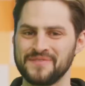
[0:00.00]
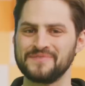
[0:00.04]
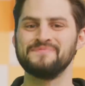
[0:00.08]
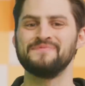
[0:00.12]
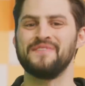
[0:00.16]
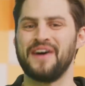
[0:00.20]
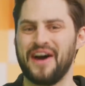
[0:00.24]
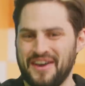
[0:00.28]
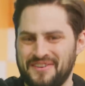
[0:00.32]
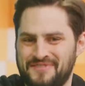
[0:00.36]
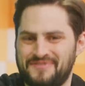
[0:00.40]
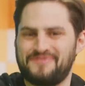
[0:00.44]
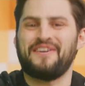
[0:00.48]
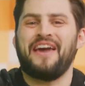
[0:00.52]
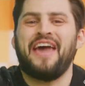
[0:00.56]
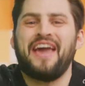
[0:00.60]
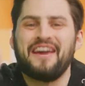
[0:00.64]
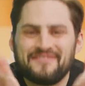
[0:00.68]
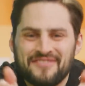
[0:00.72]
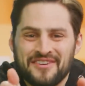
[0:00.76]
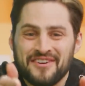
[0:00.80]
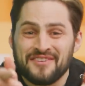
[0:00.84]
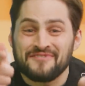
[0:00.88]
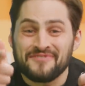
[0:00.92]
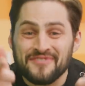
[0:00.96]
My
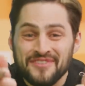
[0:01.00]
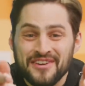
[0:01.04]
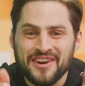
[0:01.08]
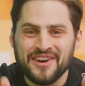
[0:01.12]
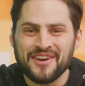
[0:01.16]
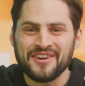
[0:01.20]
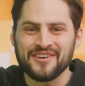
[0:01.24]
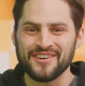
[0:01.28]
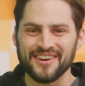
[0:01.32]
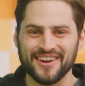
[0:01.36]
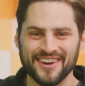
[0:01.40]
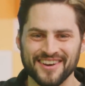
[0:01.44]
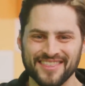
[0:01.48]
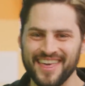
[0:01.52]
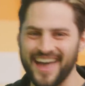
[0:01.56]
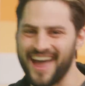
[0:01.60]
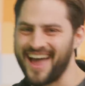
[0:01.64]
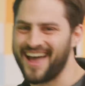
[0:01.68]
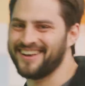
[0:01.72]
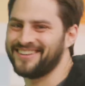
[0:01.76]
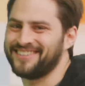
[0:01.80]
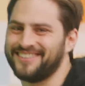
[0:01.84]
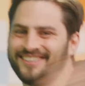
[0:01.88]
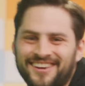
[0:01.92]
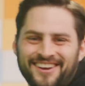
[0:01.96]
favorite viewer,
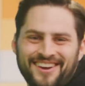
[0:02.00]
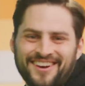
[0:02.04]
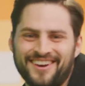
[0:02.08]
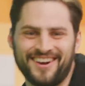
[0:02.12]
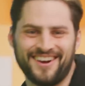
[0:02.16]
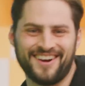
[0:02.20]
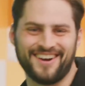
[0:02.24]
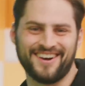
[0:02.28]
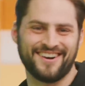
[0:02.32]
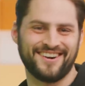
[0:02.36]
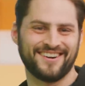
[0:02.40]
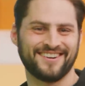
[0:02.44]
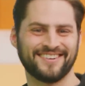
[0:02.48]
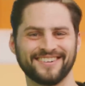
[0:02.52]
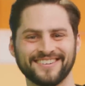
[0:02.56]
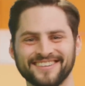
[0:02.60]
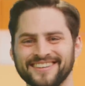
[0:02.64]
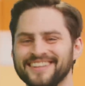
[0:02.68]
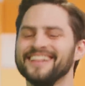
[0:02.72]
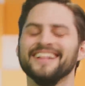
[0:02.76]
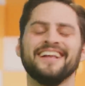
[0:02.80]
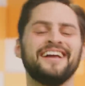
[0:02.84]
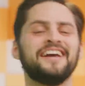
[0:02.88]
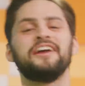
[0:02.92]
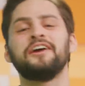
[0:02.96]
that's
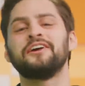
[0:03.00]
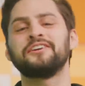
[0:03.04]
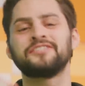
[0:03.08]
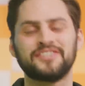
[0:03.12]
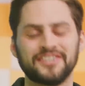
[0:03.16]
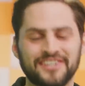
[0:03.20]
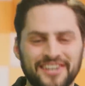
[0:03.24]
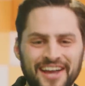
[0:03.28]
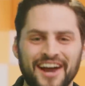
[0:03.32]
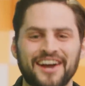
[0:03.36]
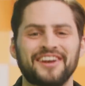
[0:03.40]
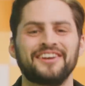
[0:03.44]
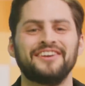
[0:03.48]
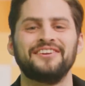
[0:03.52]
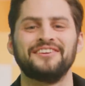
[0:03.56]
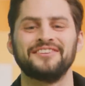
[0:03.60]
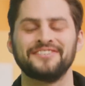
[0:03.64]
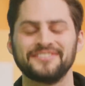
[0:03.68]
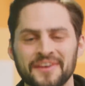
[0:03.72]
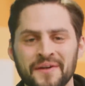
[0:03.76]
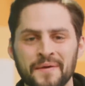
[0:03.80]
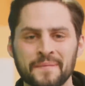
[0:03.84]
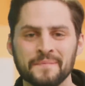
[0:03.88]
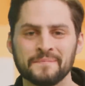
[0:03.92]
who! Here's the tech news.